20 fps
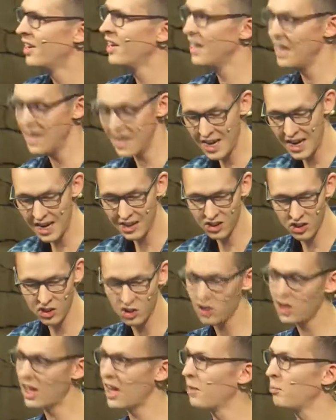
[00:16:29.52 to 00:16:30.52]
He gets
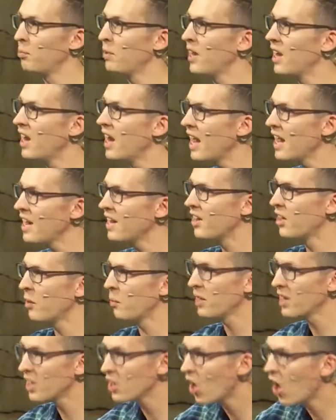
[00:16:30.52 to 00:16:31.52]
to that a bit later, that
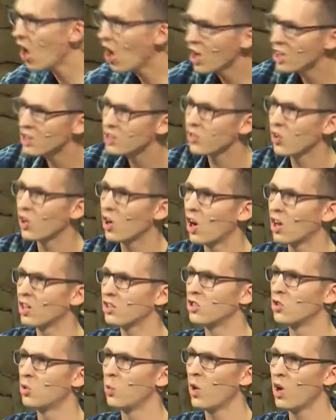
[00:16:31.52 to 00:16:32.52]
we can ask for God
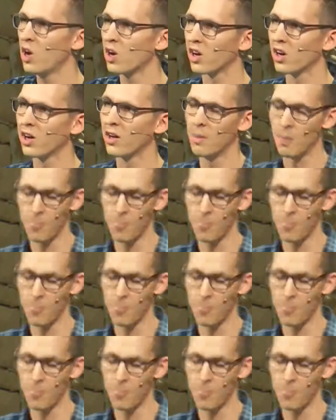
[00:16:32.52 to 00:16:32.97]
to work.